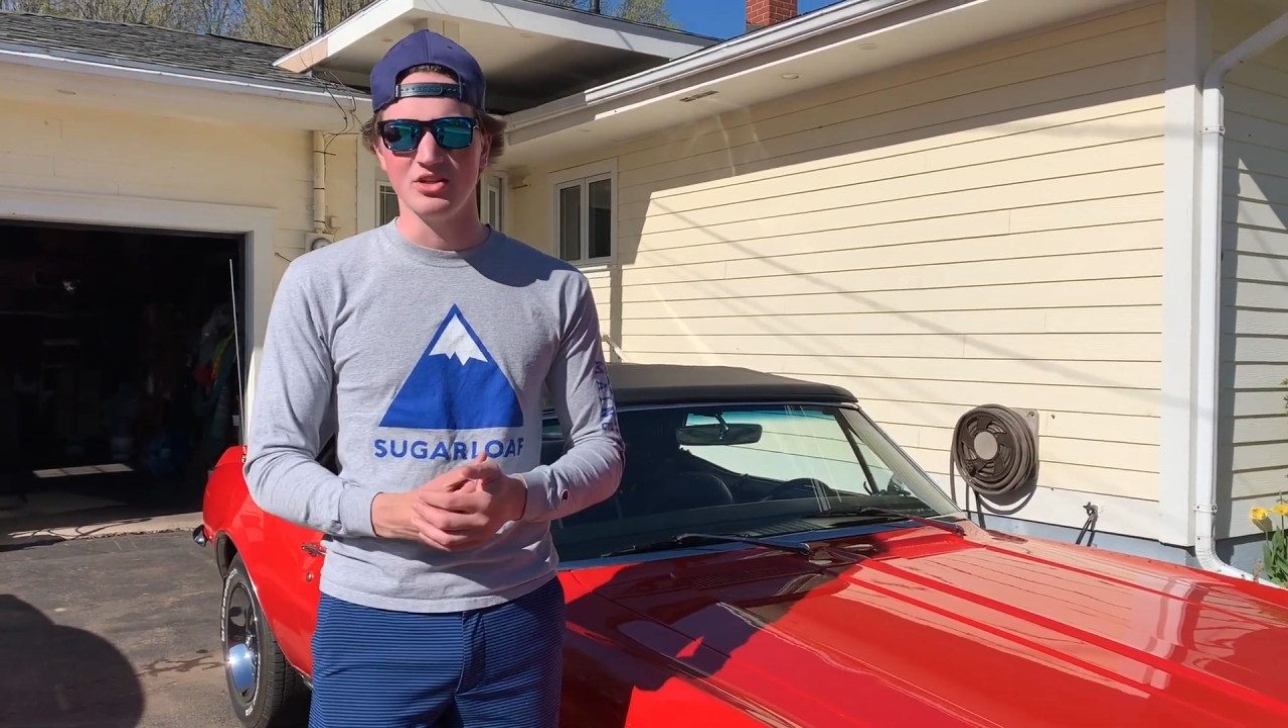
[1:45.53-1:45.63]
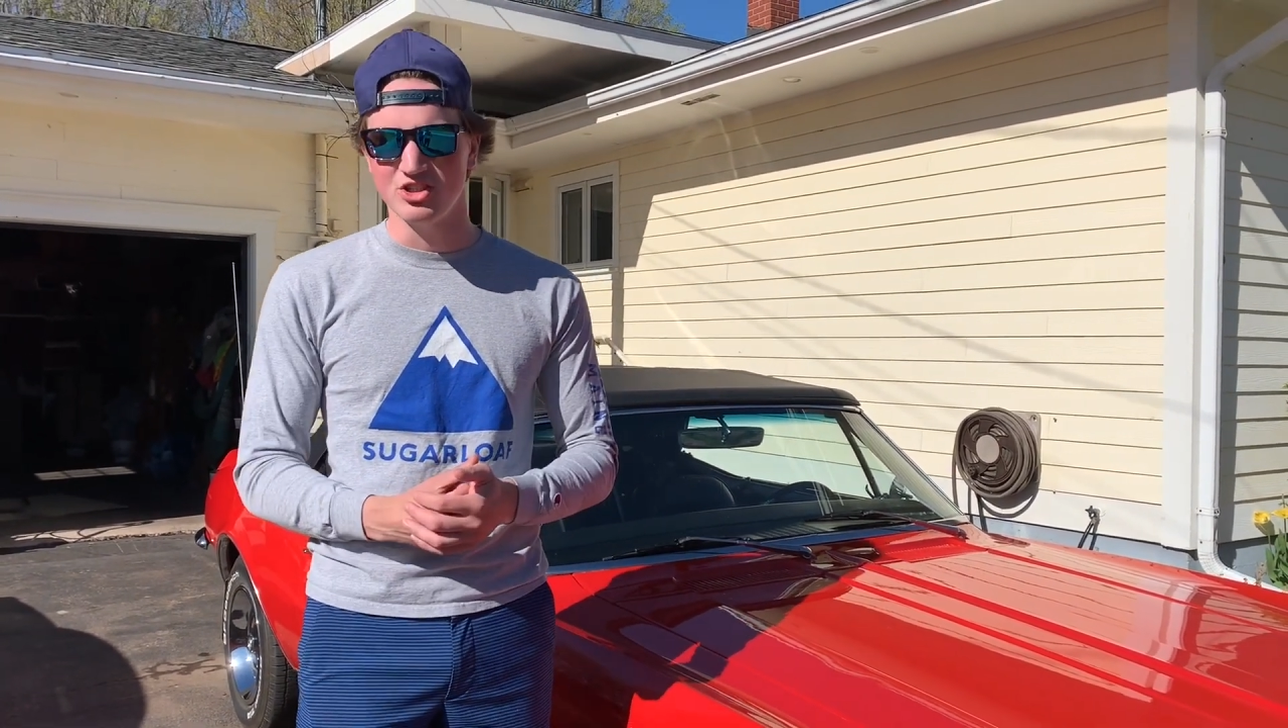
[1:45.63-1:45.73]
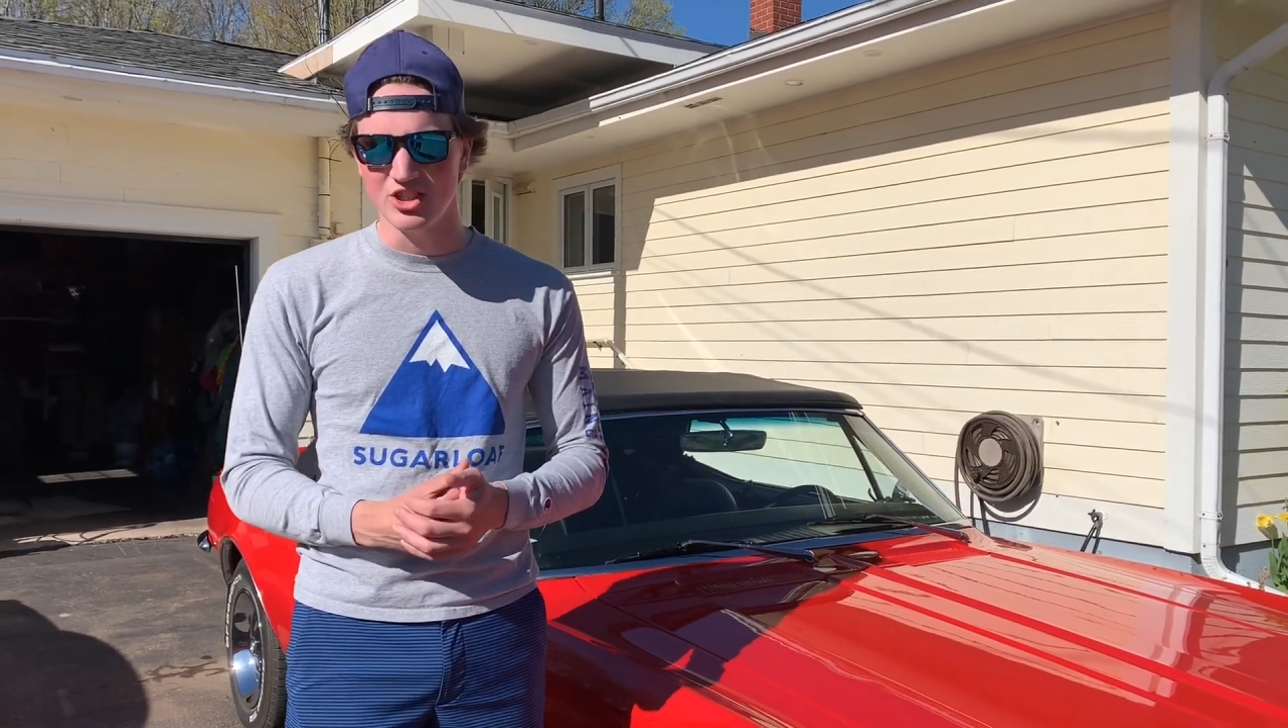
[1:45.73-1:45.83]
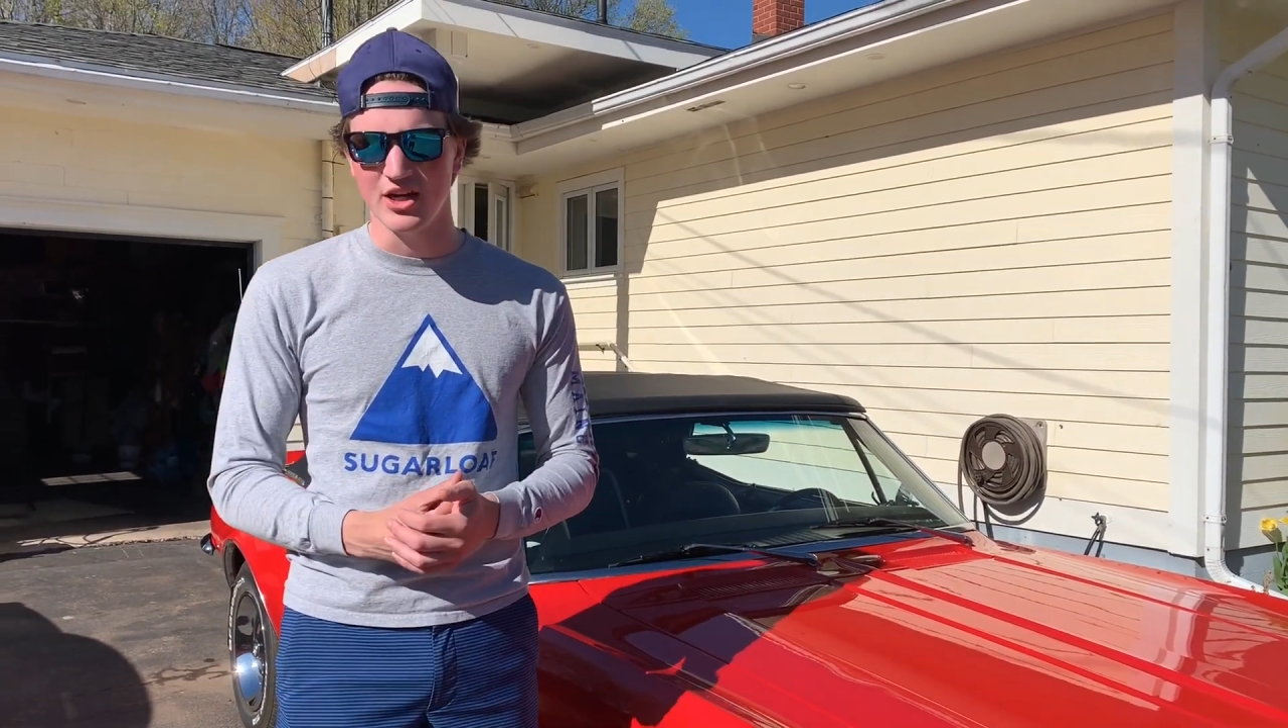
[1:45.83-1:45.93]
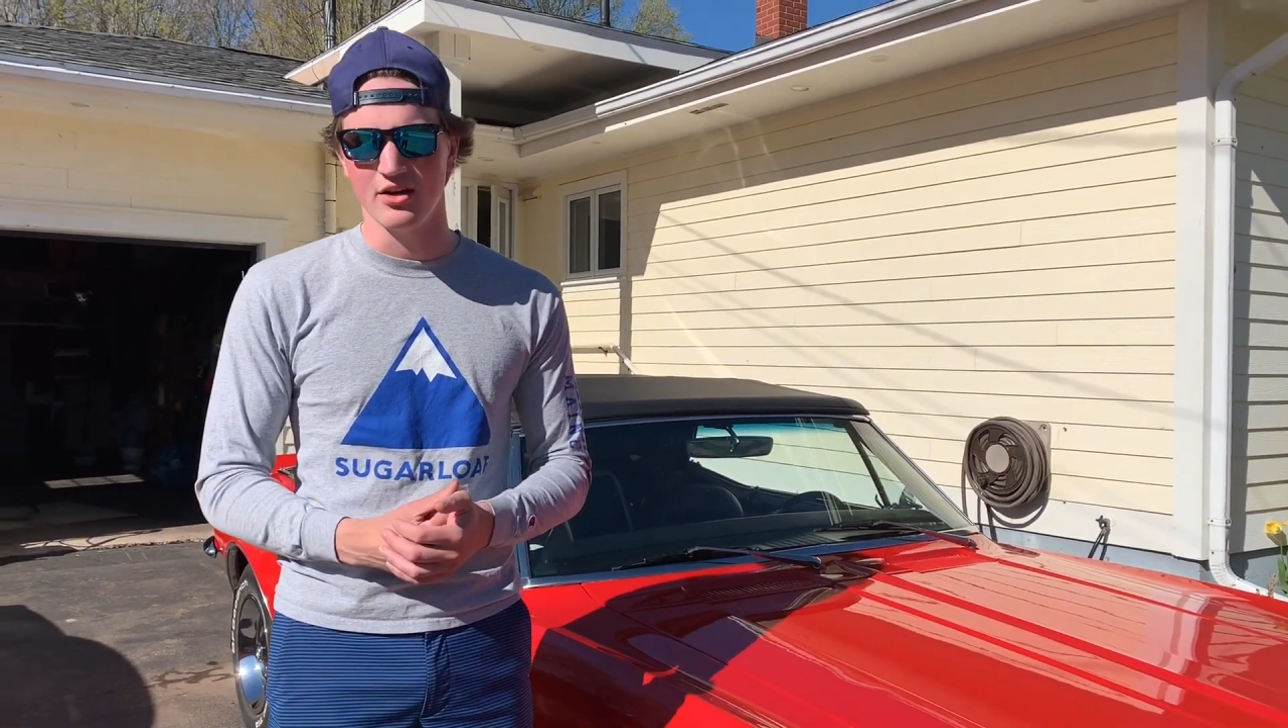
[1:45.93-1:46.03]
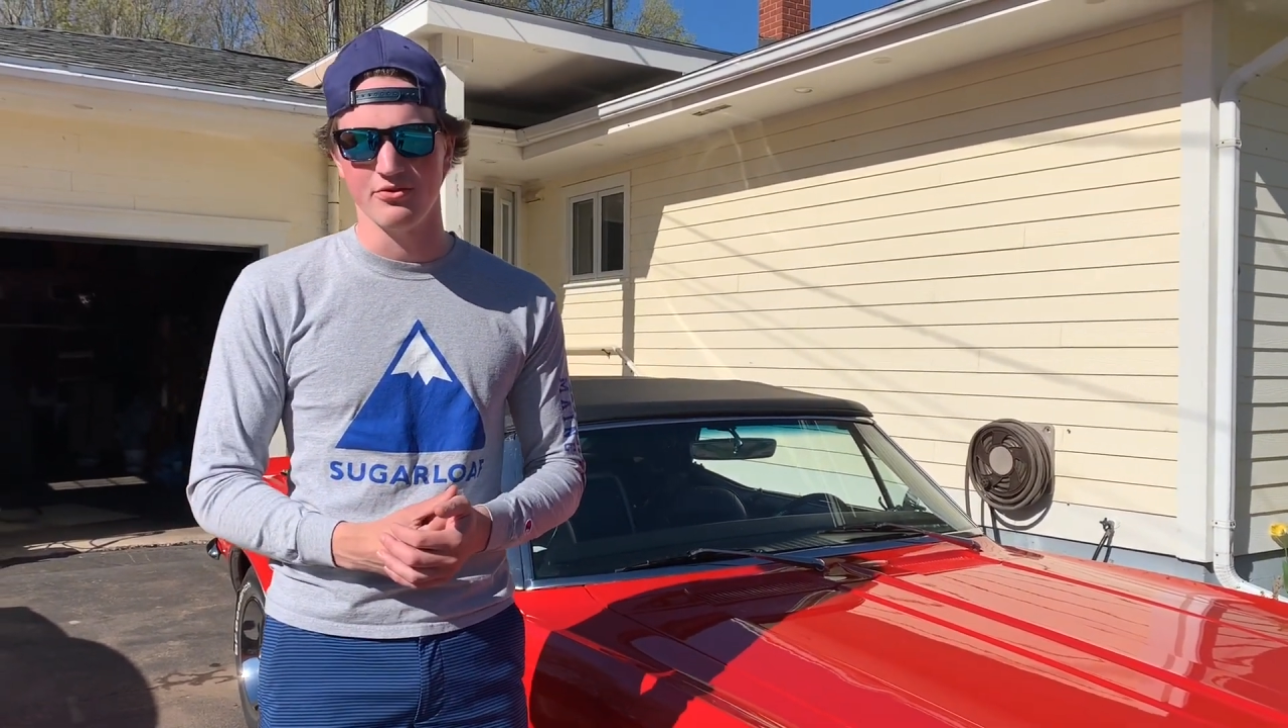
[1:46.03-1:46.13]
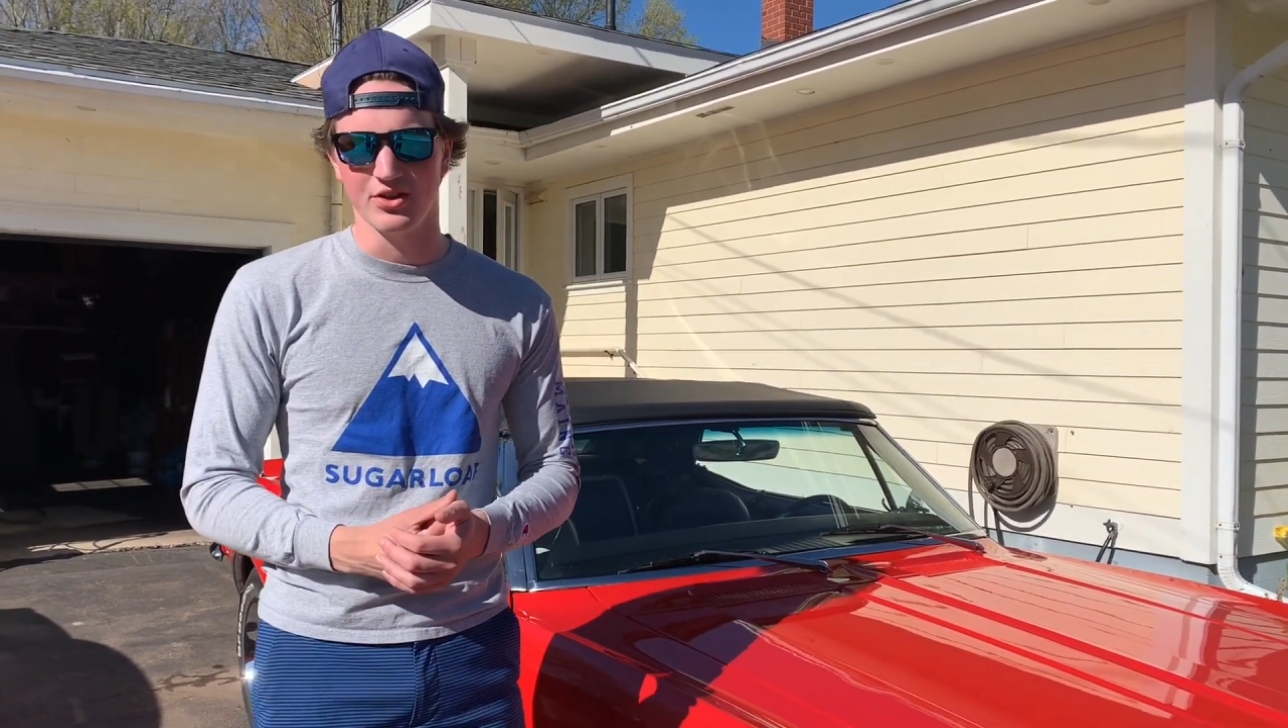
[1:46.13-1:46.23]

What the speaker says: share for